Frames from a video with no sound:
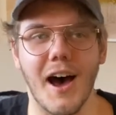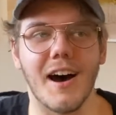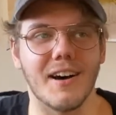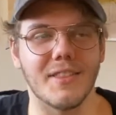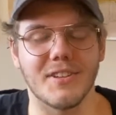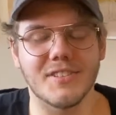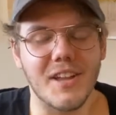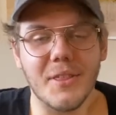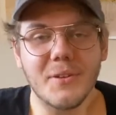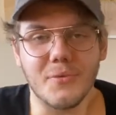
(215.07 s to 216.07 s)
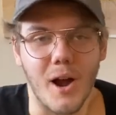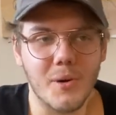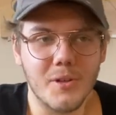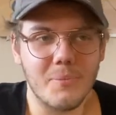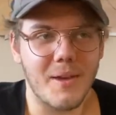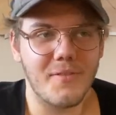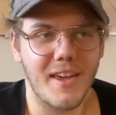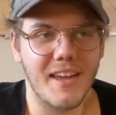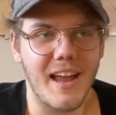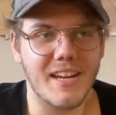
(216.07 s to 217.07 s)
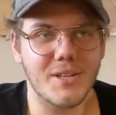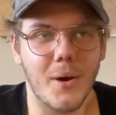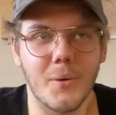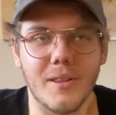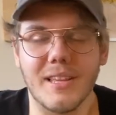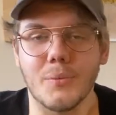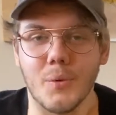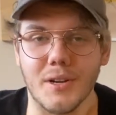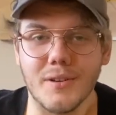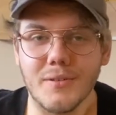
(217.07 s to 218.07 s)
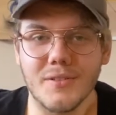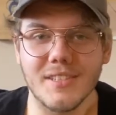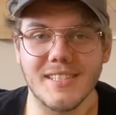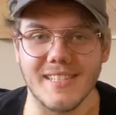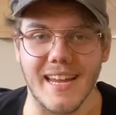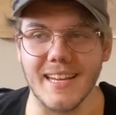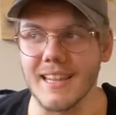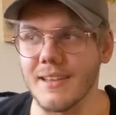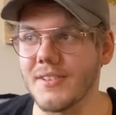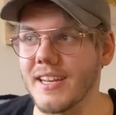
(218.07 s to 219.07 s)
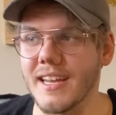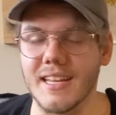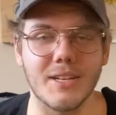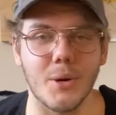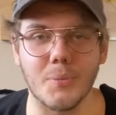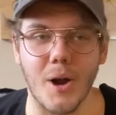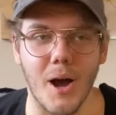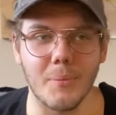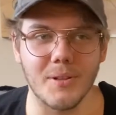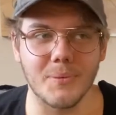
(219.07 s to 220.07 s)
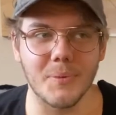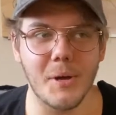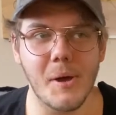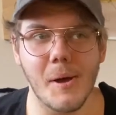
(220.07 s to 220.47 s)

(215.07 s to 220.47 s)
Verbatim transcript: Uh, there's nothing wrong with my van. I totally would have stayed living in it, no problem.